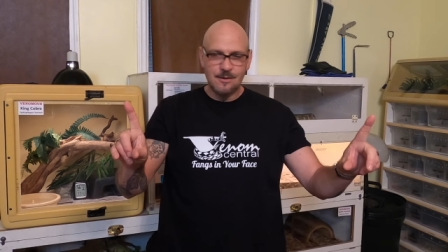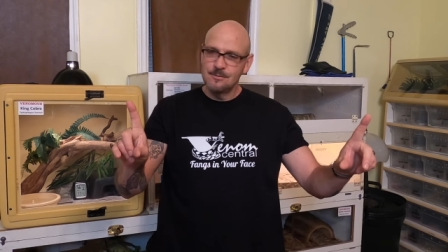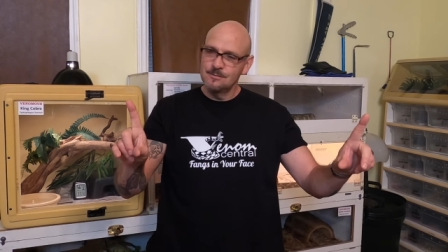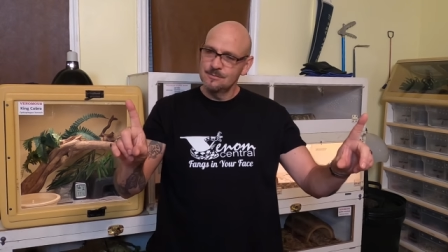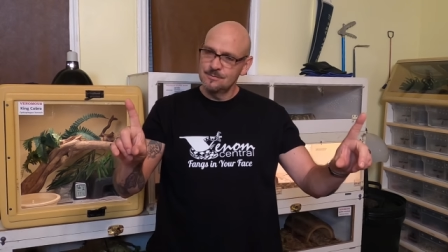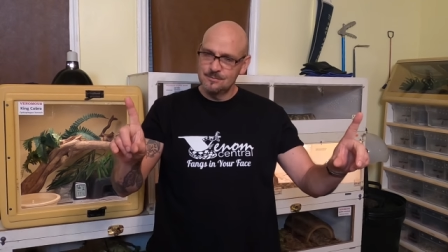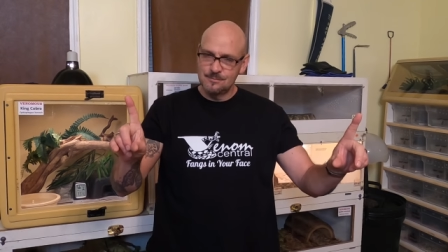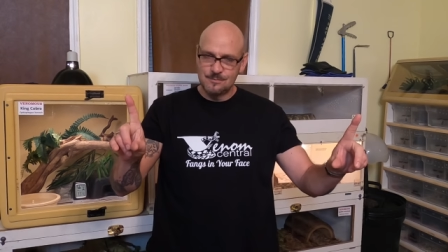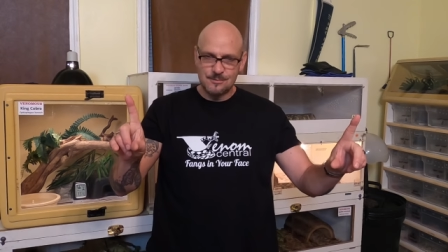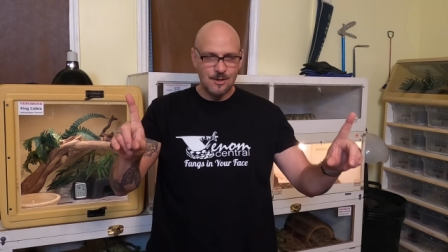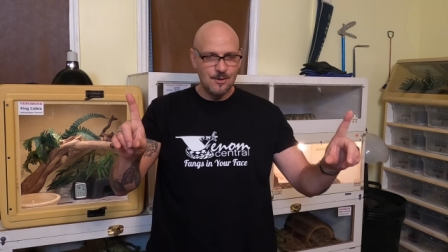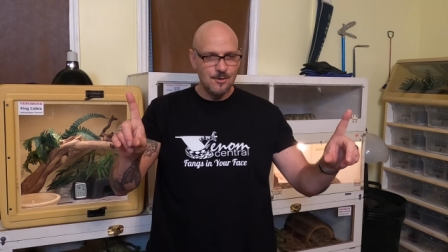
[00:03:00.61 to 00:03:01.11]

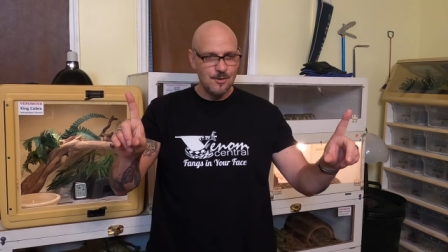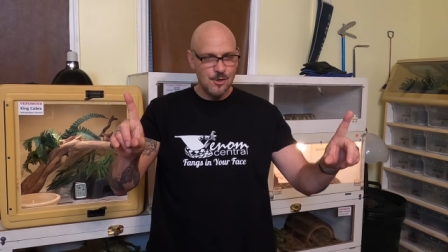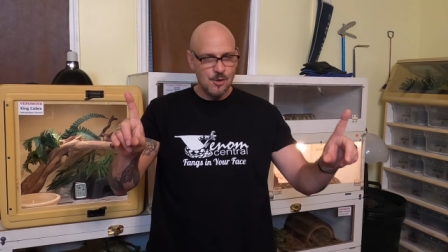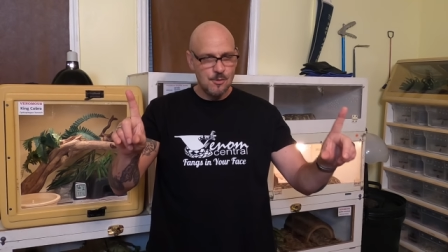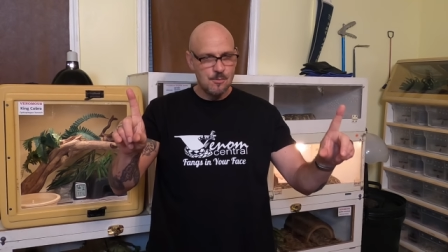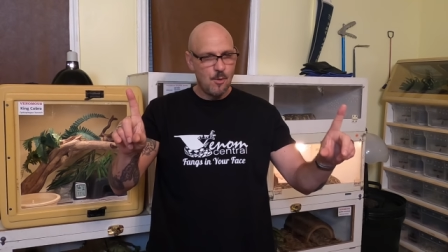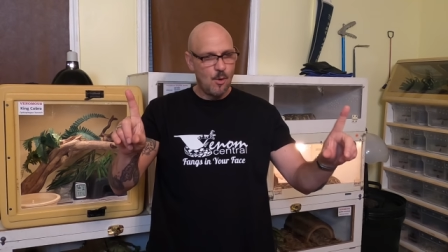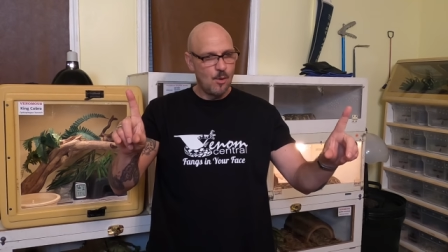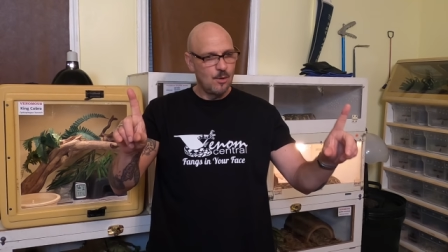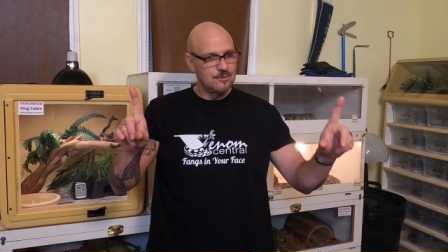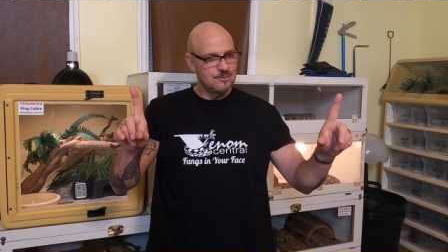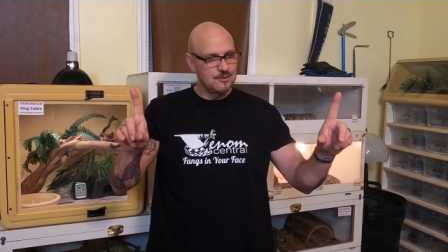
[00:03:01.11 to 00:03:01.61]
they're they're
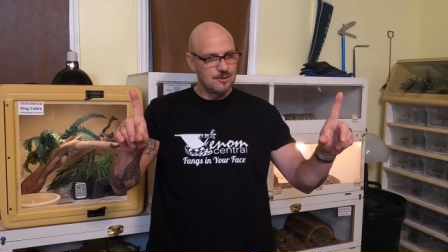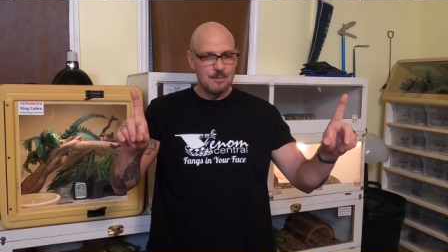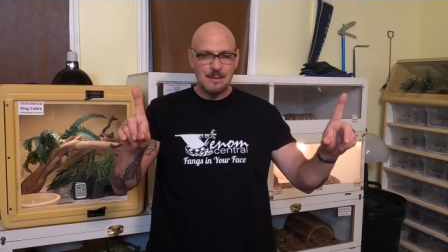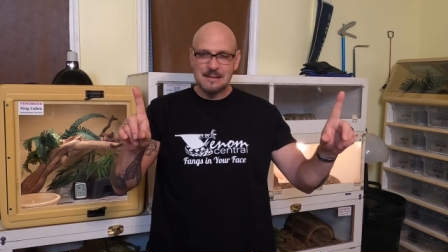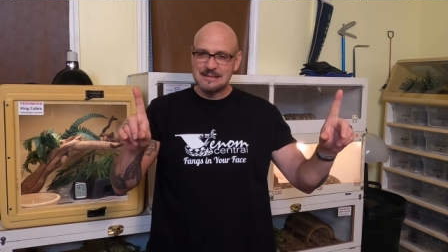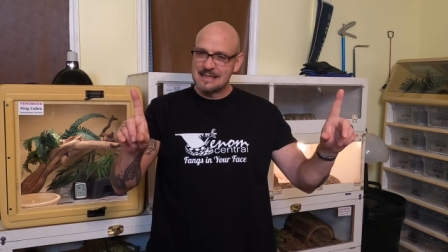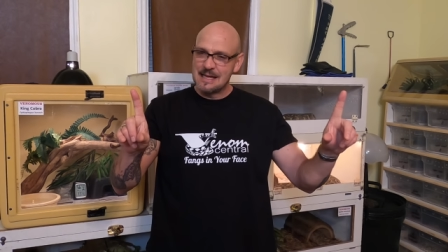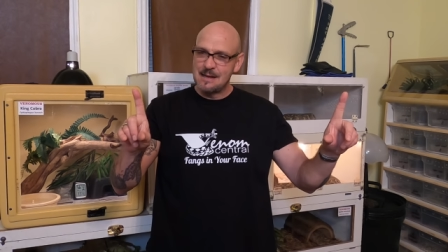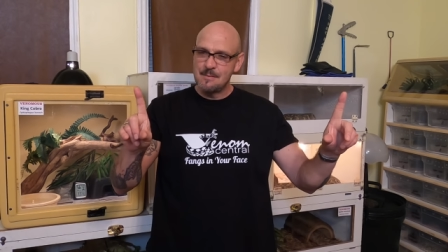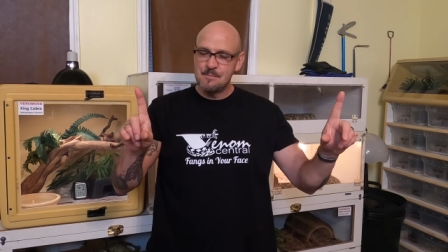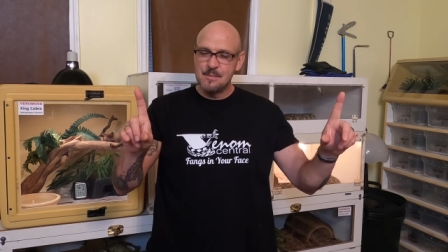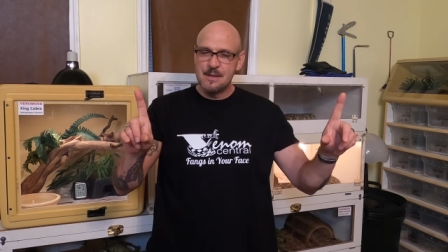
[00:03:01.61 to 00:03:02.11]
newborns, are
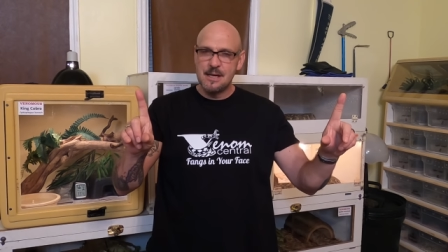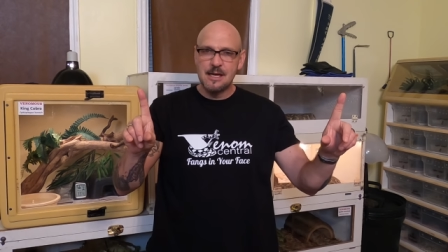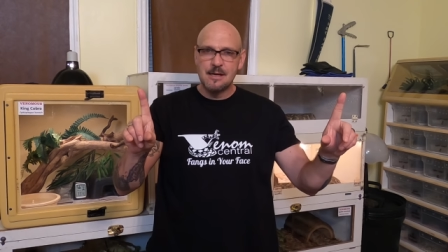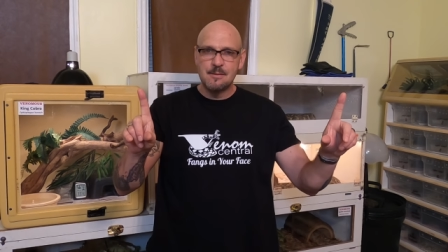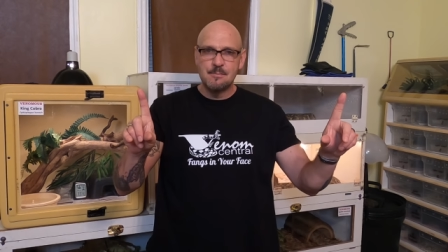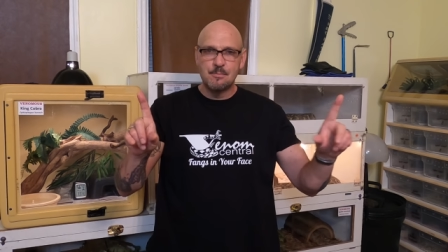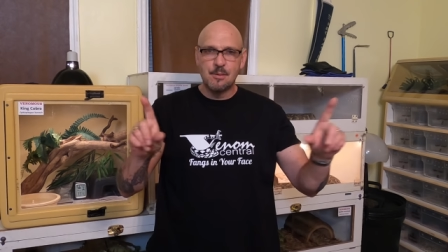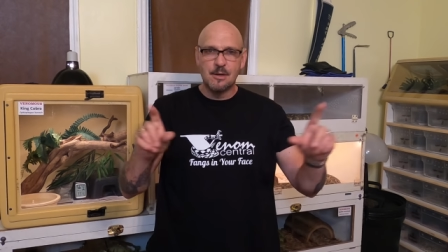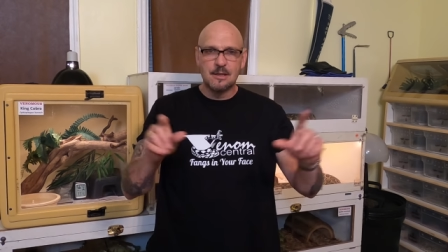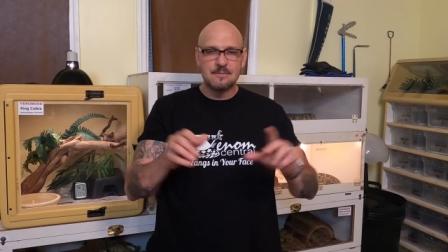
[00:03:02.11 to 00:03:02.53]
about that big,